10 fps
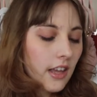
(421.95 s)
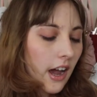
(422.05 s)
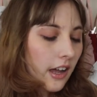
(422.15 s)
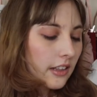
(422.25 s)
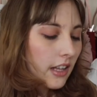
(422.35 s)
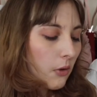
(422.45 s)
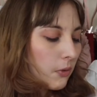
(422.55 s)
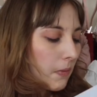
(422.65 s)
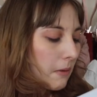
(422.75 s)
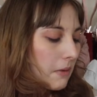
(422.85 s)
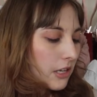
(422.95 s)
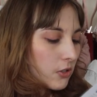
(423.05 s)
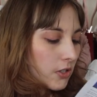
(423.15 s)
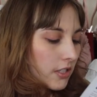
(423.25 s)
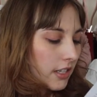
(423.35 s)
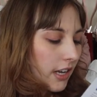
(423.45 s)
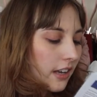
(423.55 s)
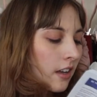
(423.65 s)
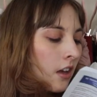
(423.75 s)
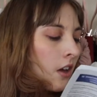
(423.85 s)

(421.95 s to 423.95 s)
that might be interesting